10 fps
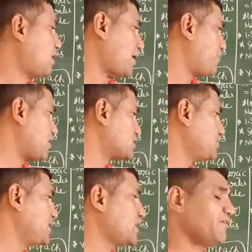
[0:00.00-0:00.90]

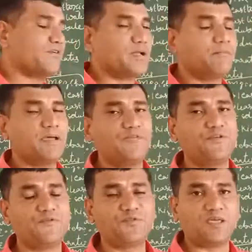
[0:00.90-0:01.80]
approximately
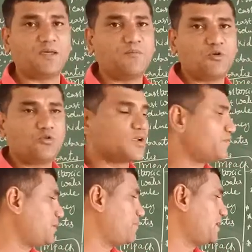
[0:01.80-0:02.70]
1/5 amount of
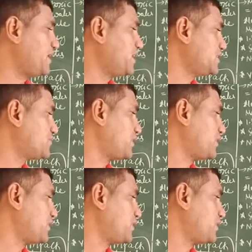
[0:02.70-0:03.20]
the blood is